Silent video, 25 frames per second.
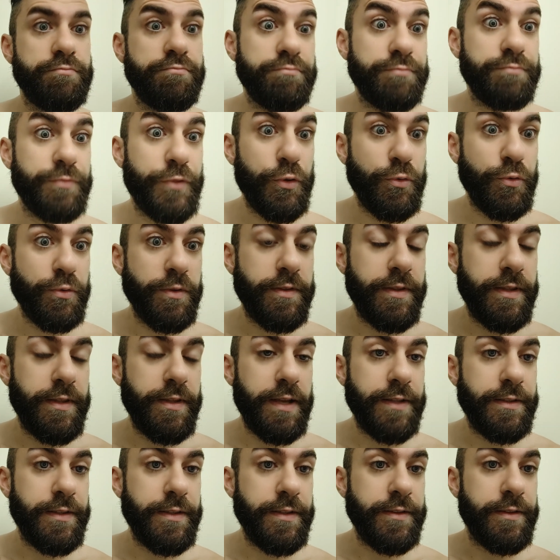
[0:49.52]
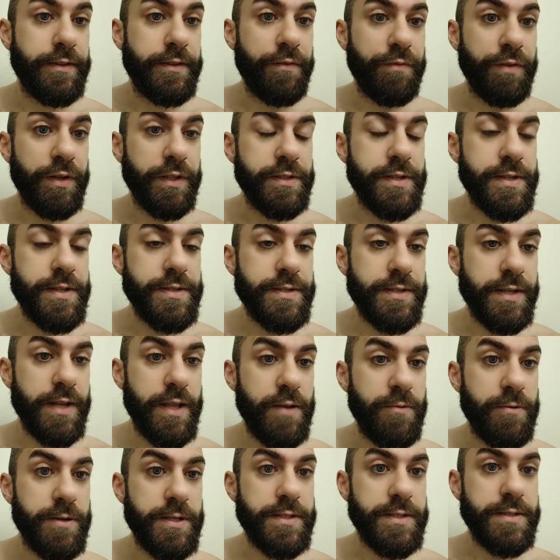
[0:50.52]
The only thing I did different
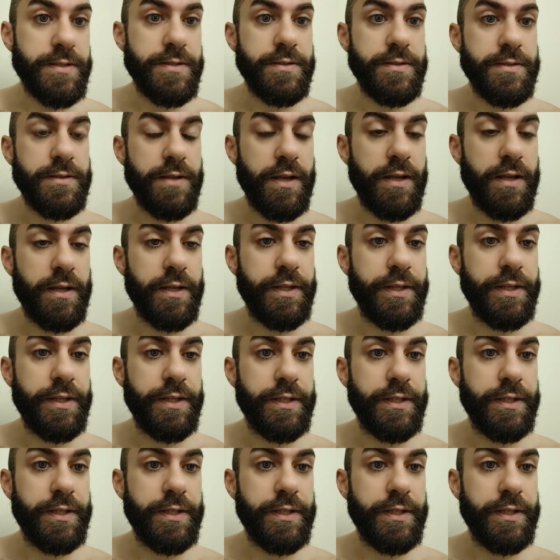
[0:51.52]
yesterday was I